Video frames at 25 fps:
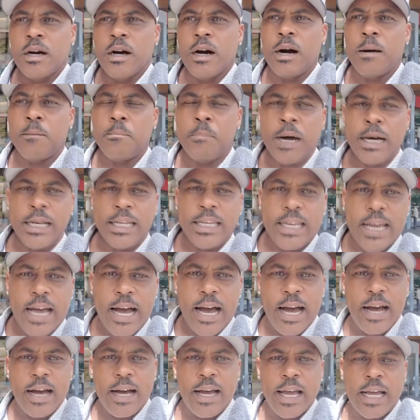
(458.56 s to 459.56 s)
money
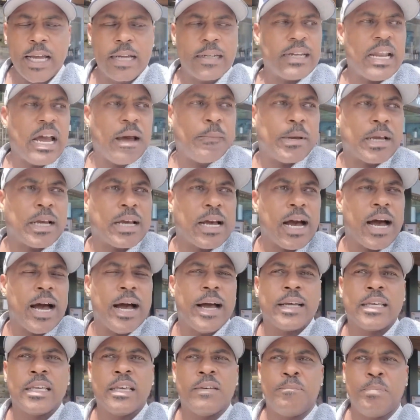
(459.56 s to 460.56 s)
guy, economic guy,
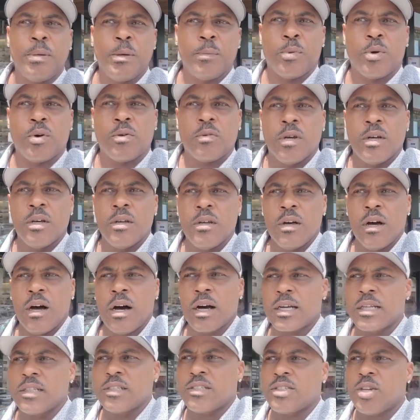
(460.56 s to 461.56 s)
I
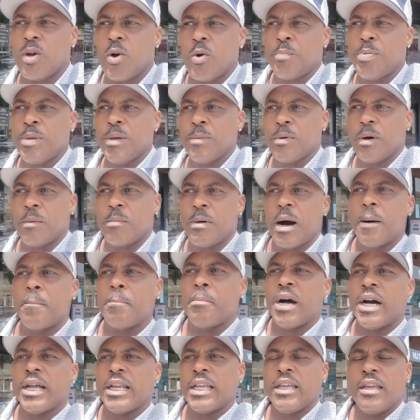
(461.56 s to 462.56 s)
consult people about
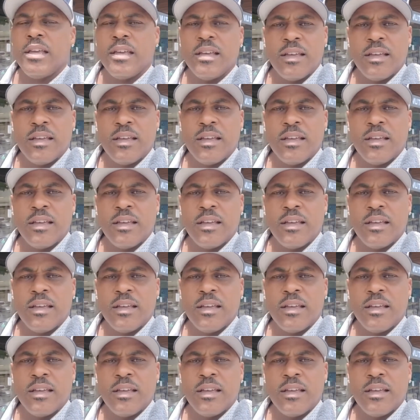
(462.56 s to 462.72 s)
money,